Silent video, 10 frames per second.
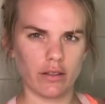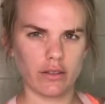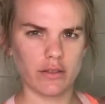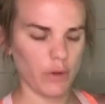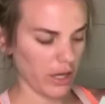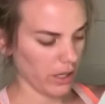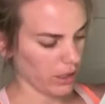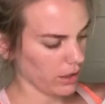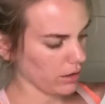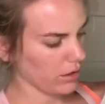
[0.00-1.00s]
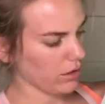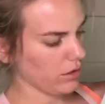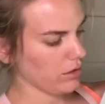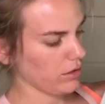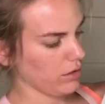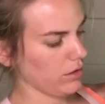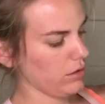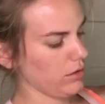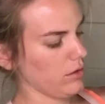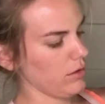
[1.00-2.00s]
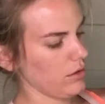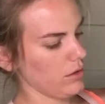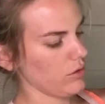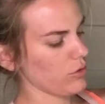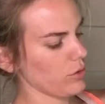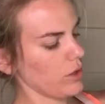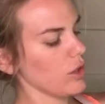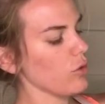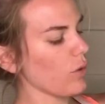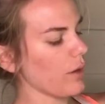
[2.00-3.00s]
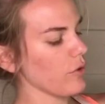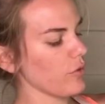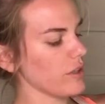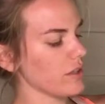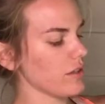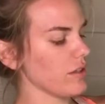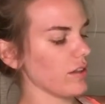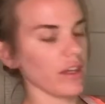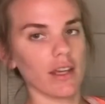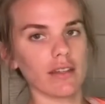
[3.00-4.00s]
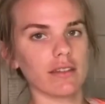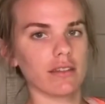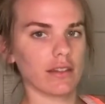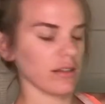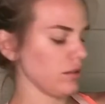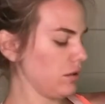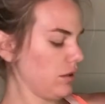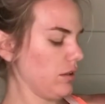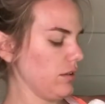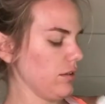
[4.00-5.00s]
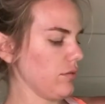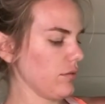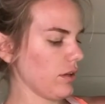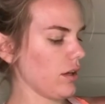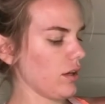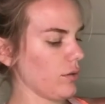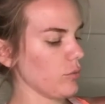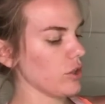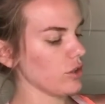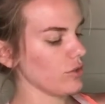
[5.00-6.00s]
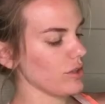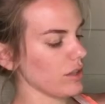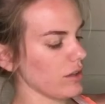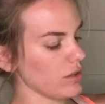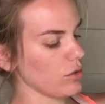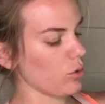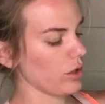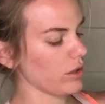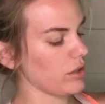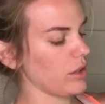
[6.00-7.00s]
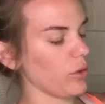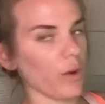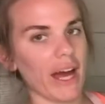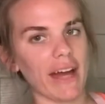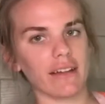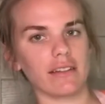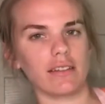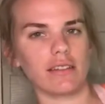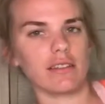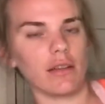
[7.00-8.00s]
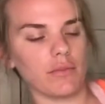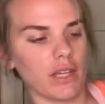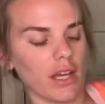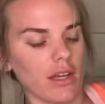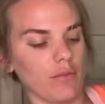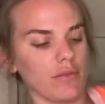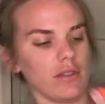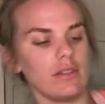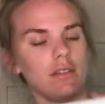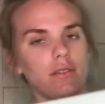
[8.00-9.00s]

spreading it. There's really no rhyme or reason to this. When you're using this or a clear wax, sometimes,